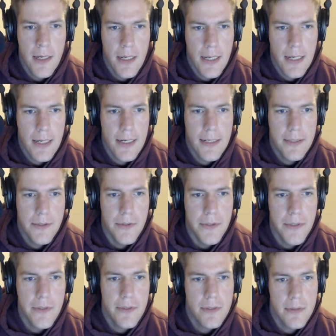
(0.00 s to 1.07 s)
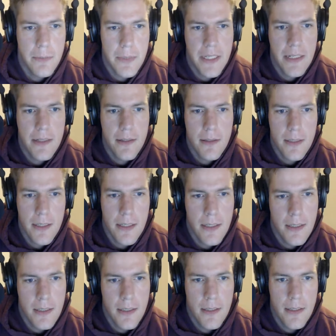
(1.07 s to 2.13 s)
and you'll notice immediately
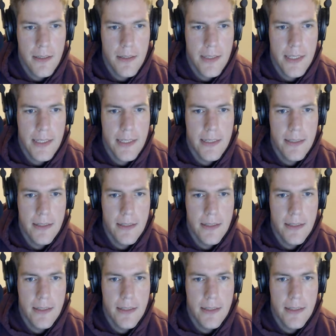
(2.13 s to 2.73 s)
that